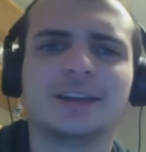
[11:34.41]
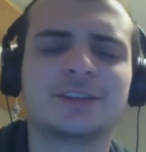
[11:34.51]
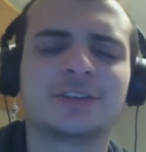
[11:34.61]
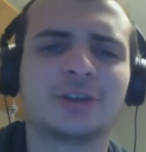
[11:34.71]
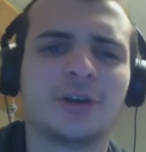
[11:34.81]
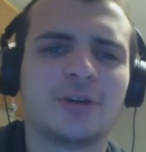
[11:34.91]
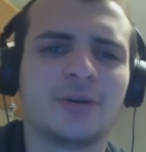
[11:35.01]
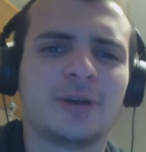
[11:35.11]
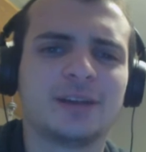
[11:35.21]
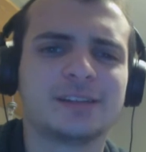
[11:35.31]

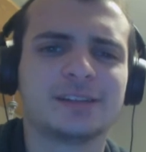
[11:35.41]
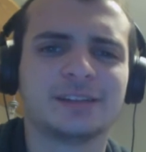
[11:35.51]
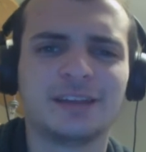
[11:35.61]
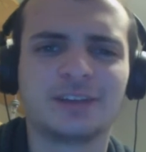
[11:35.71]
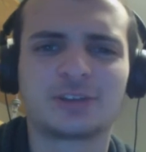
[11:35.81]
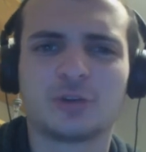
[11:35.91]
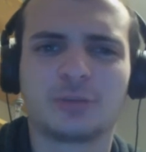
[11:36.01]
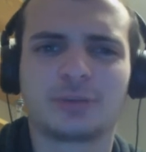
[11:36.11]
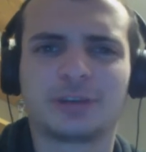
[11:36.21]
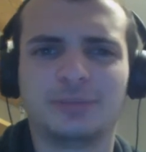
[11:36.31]
So, Lightning
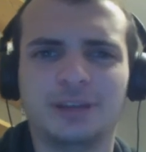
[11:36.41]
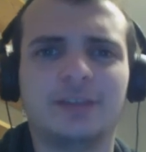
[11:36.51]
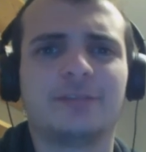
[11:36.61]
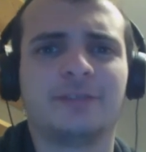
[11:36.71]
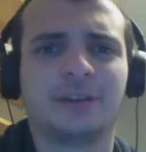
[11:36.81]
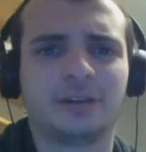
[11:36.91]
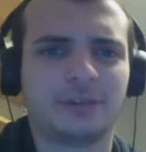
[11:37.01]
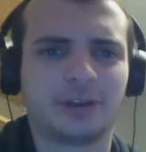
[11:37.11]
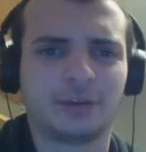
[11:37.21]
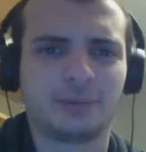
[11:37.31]
Storm can be very,
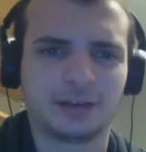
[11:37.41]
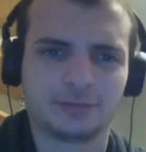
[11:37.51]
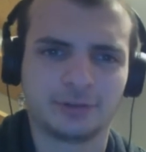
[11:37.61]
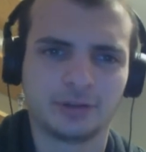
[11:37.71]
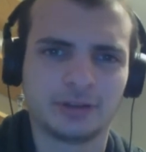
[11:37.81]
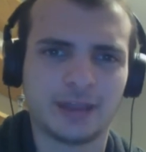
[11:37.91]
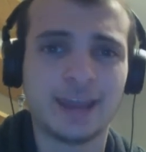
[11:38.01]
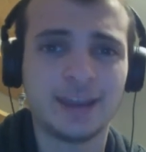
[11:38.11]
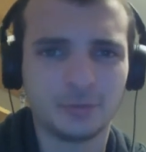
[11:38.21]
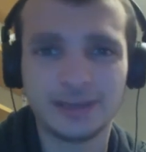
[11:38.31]
very powerful.
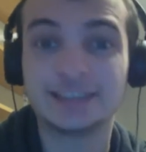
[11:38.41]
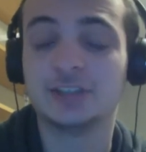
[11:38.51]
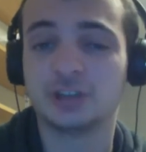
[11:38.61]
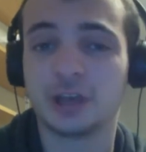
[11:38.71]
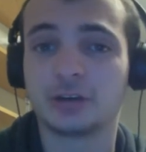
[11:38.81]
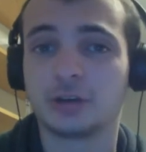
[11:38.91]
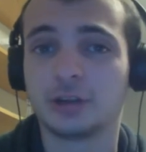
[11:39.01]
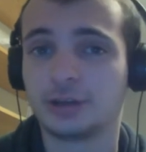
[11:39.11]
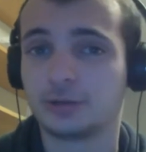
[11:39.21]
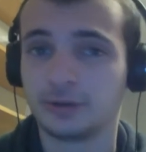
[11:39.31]
AoEs in general
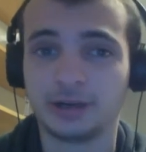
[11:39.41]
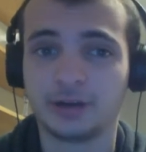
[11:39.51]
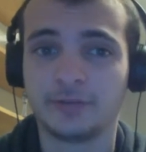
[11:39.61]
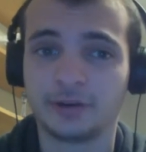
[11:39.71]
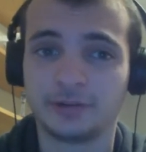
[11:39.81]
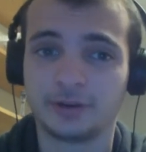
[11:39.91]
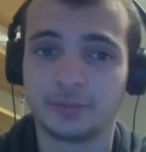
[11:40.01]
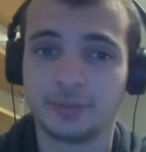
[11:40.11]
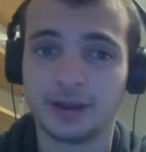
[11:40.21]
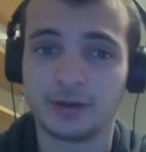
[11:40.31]
in Arena are very,
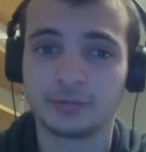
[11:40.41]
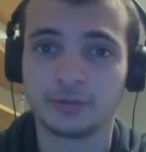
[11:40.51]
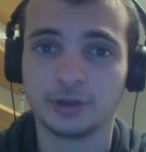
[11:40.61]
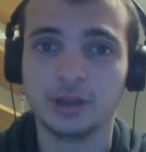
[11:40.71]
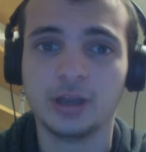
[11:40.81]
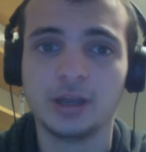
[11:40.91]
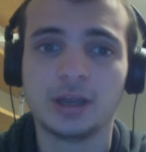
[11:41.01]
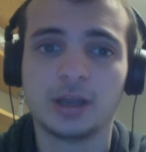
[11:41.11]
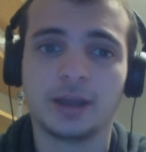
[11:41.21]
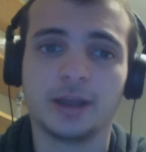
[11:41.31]
very powerful,
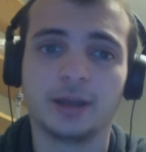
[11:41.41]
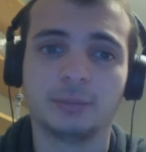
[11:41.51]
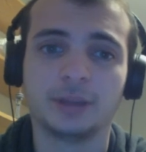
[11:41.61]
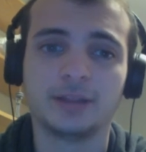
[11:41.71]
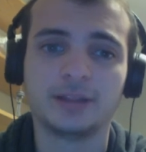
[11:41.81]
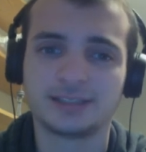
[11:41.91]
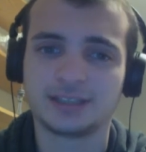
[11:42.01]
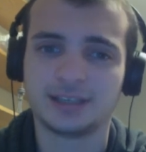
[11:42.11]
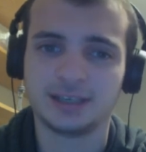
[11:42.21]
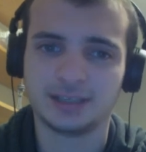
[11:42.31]
and this
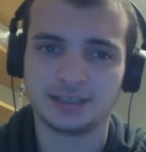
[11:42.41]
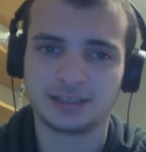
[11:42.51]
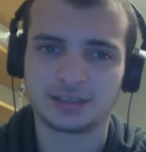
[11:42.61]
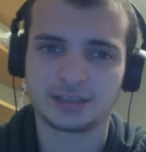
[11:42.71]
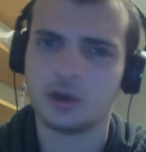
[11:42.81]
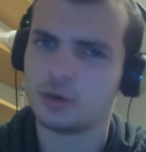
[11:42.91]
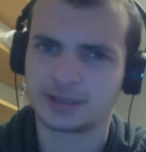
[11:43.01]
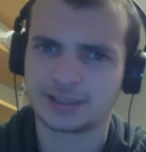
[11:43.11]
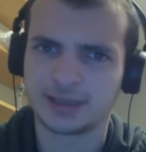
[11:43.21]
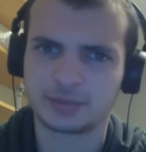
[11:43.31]
is no
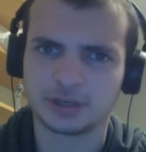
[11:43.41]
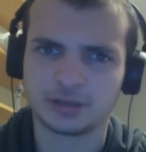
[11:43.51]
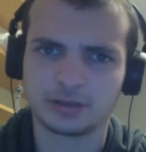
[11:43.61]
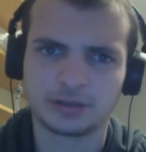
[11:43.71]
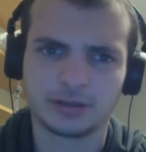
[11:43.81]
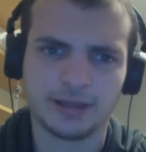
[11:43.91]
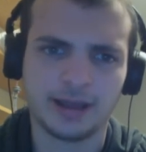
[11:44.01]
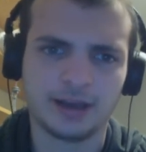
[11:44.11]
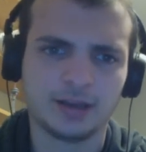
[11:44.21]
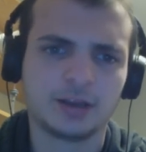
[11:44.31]
exception to
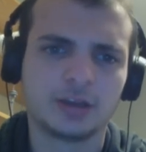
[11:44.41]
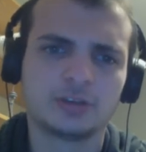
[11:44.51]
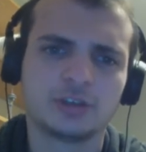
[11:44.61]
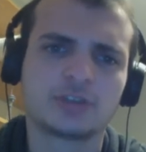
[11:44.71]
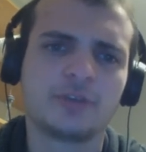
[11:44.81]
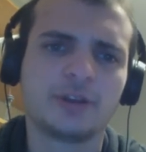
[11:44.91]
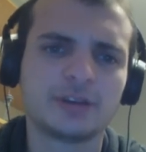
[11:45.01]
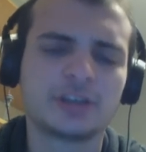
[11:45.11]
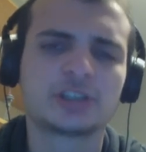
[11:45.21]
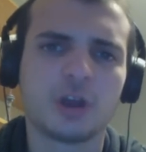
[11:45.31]
that. Just a
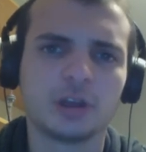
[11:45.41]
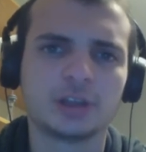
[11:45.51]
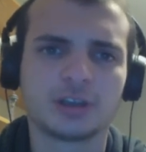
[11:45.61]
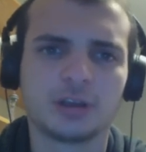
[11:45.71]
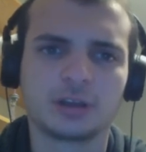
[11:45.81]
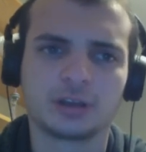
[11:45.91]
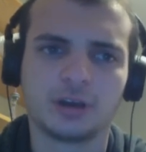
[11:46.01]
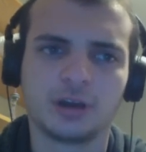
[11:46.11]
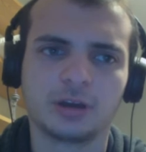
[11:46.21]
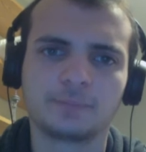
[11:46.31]
very solid
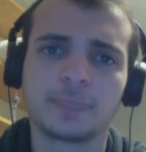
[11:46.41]
card.